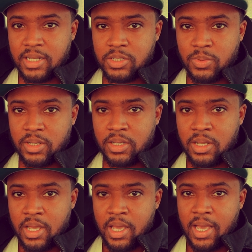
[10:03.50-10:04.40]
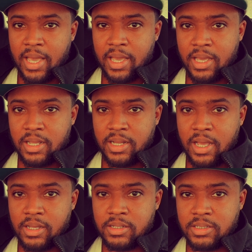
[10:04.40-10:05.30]
to this one. And
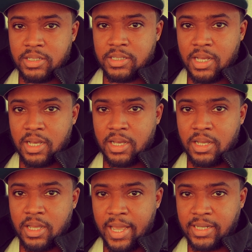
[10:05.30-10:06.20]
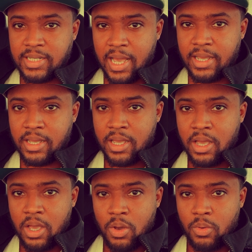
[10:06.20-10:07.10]
yeah, just uh, hang tight.
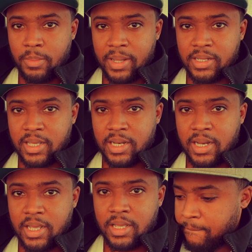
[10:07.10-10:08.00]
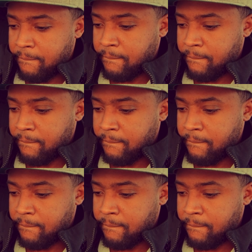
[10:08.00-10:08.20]
We're about to get it in.